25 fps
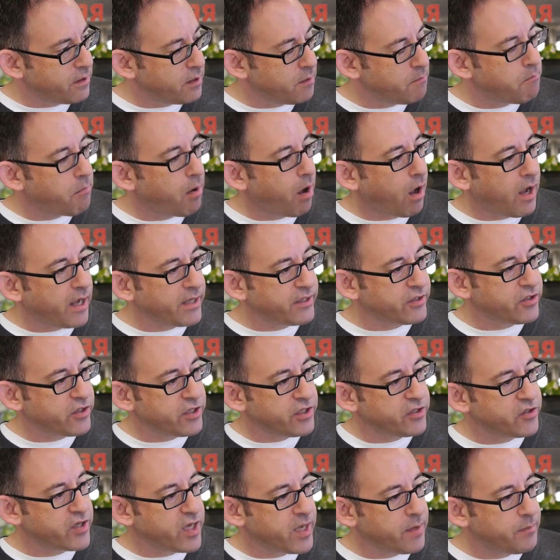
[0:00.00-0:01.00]
combines
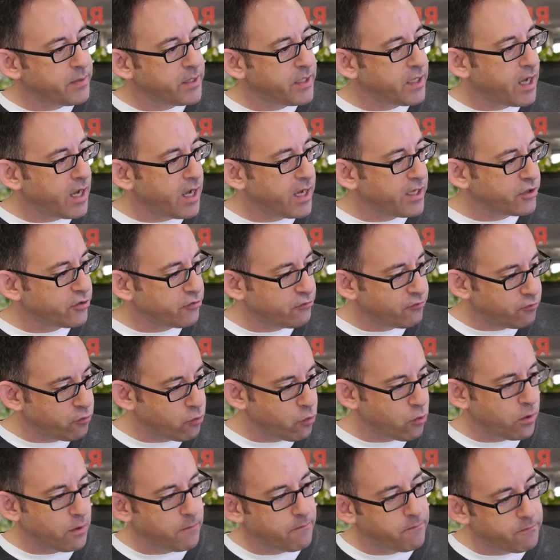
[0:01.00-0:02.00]
these A P Is
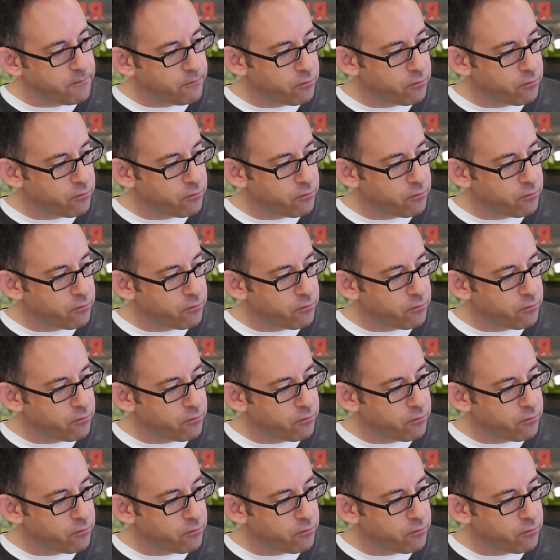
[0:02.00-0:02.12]
for